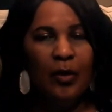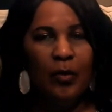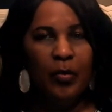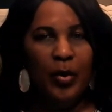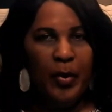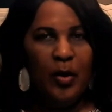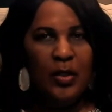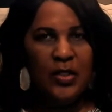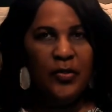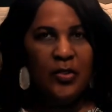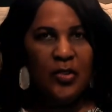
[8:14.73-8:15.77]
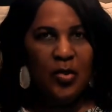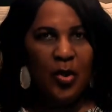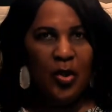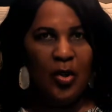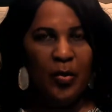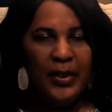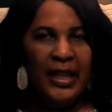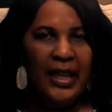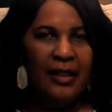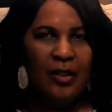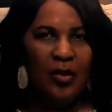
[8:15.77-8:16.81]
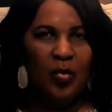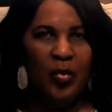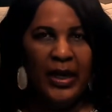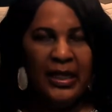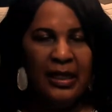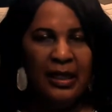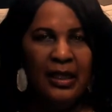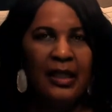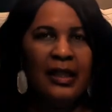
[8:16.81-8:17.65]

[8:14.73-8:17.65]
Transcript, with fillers: proposed to her when they had their wedding again.